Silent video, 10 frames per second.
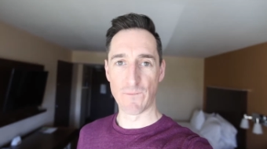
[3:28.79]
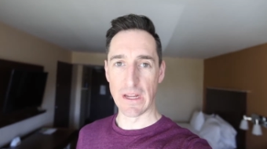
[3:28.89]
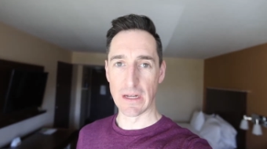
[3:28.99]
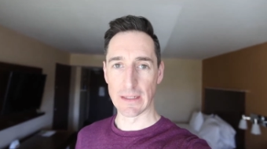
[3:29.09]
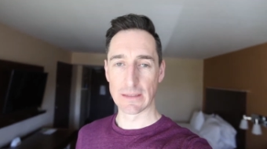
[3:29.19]

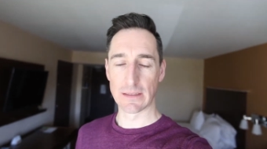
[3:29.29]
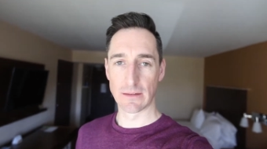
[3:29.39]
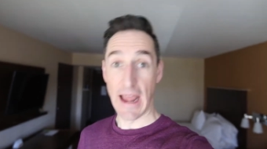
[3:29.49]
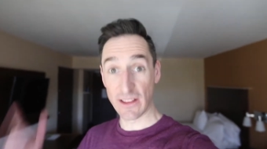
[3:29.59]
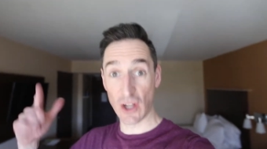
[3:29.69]
Phoenix.
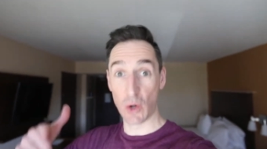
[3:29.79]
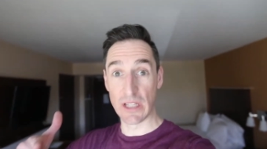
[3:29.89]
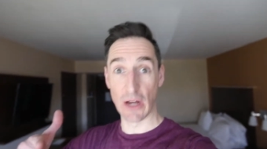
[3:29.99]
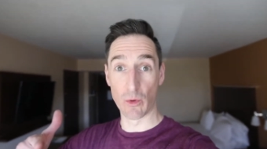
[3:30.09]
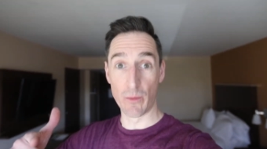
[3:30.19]
At the
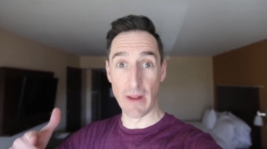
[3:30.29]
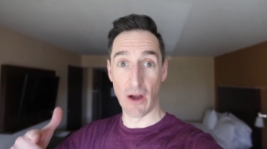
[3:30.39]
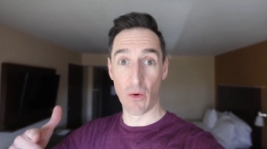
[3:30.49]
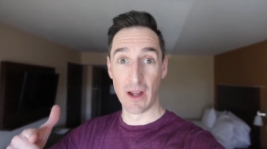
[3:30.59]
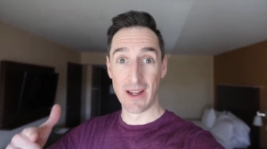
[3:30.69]
hotel room
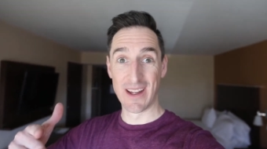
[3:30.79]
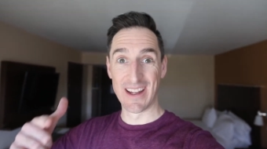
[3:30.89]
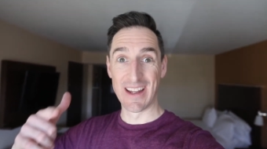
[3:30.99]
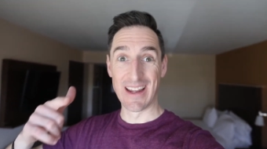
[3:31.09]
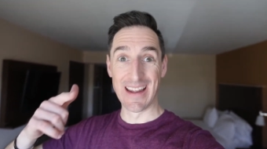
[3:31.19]
now.
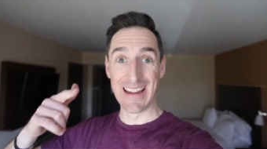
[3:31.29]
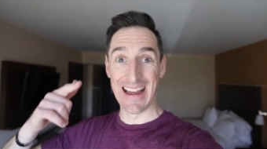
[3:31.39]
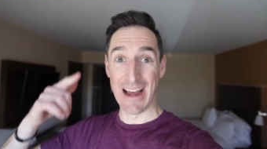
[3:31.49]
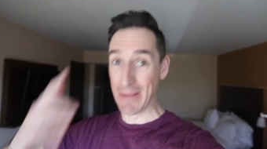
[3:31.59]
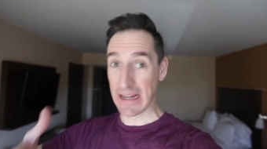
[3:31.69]

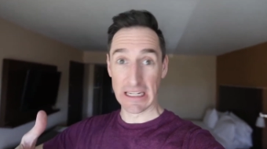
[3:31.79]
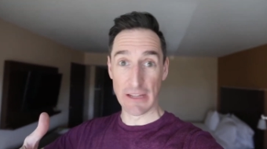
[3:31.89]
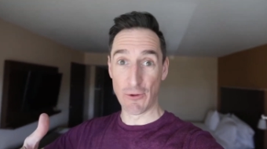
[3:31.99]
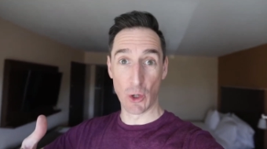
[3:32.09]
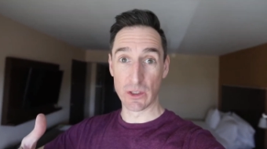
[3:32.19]
I'm not gonna
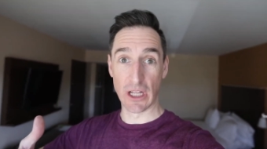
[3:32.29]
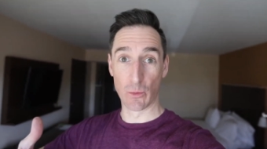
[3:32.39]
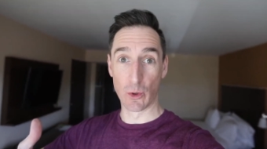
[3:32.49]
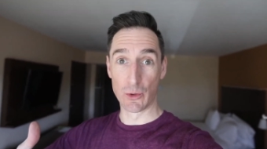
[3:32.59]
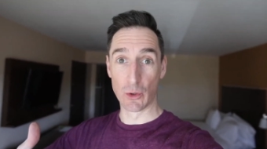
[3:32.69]
give you a hotel
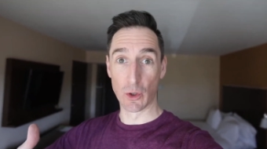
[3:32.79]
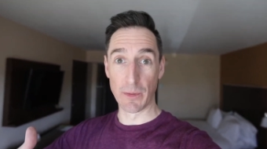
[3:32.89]
room tour